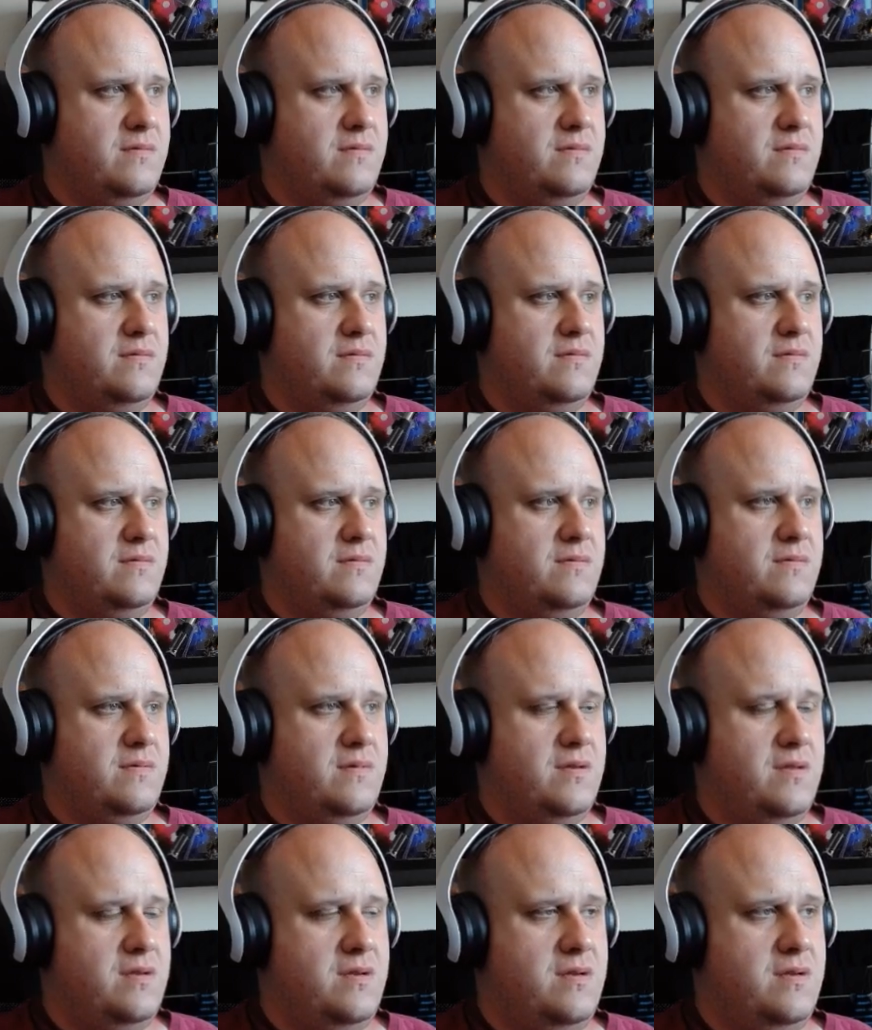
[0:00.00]

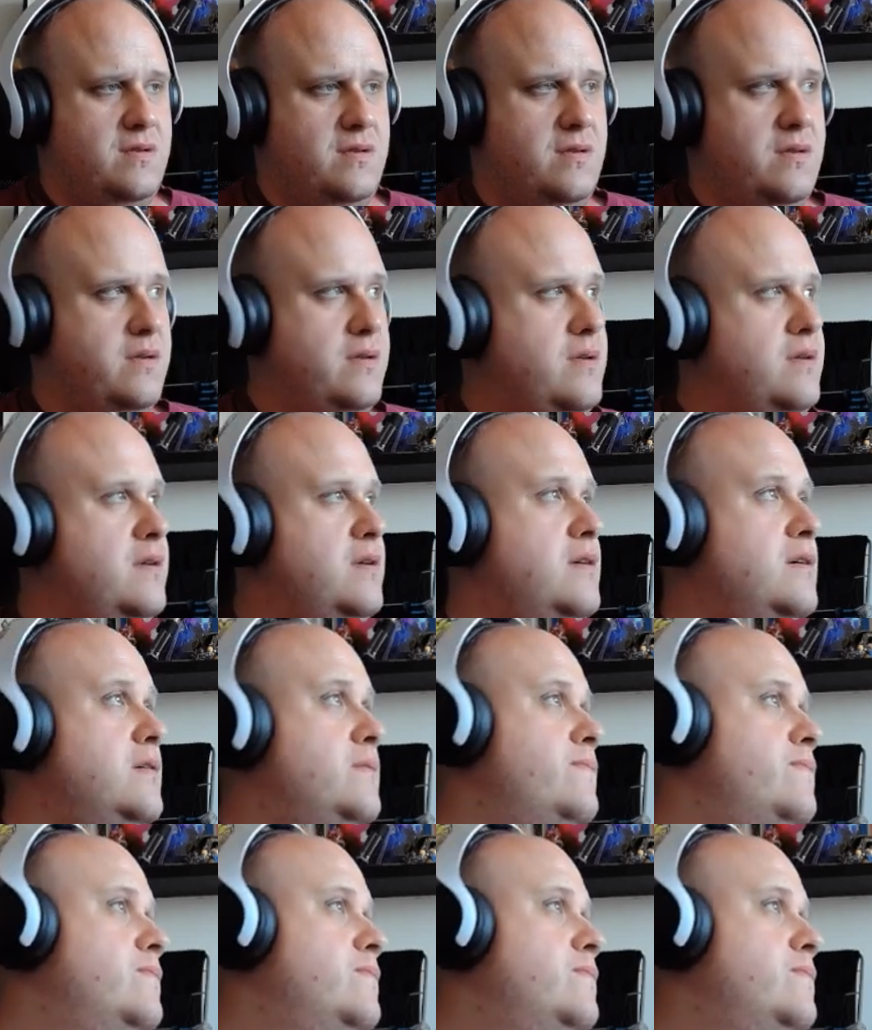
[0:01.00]
No one is speaking in this clip.